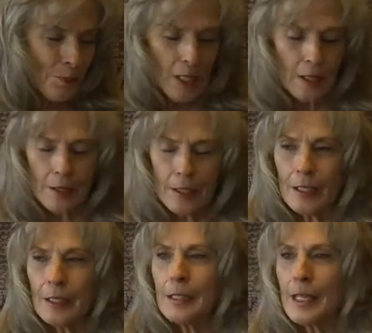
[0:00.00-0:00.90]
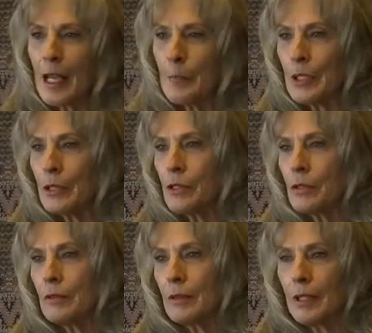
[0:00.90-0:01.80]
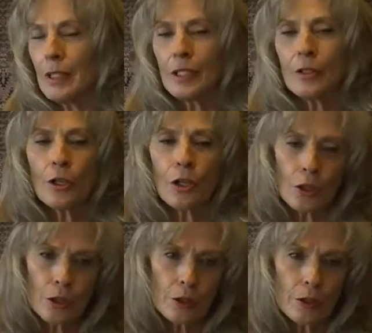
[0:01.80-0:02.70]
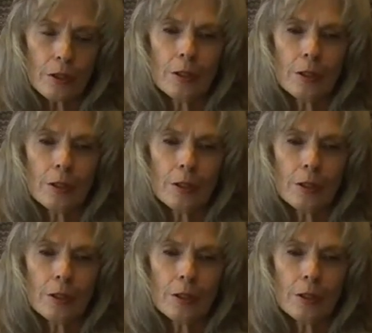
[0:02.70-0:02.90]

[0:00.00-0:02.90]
nothing can damage, nothing can hurt.